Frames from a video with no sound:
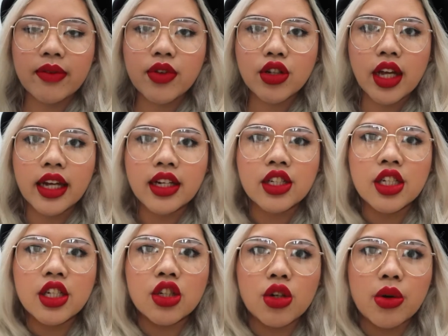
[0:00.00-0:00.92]
I'm not
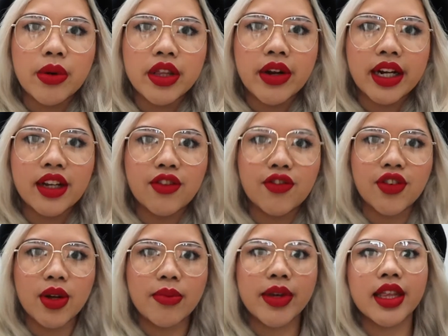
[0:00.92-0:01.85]
actually sure whether I can
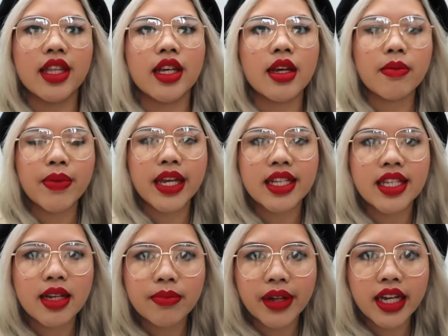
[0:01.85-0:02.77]
film in the
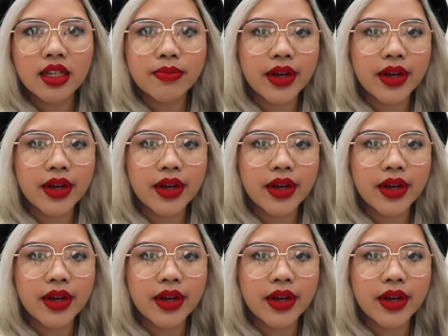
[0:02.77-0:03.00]
piercing place,